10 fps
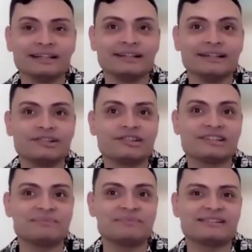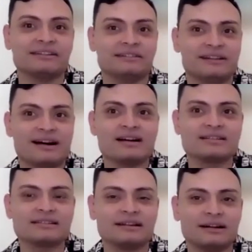it just means a
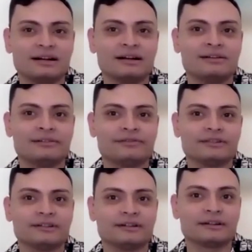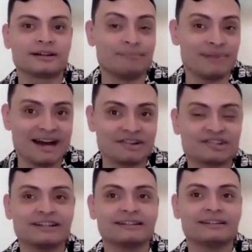lot of
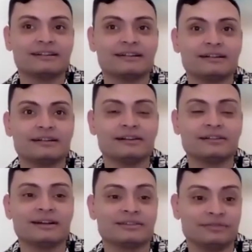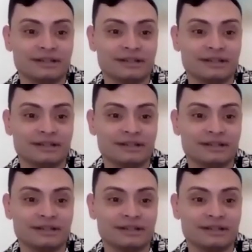compassion, a lot mm-hmm.